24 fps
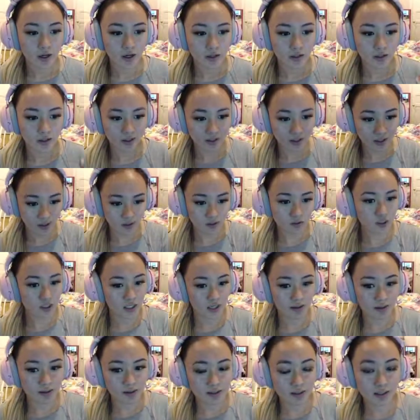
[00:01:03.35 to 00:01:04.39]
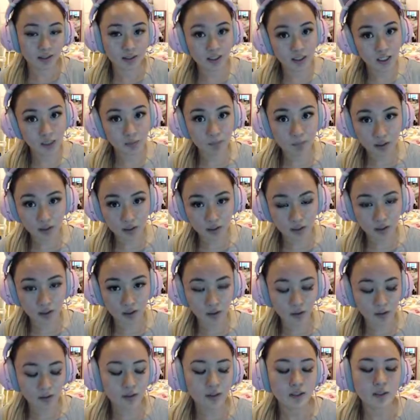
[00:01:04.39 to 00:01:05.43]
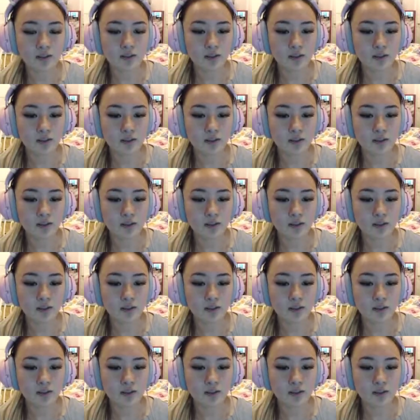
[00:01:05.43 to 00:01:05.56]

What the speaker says: you can go check the link below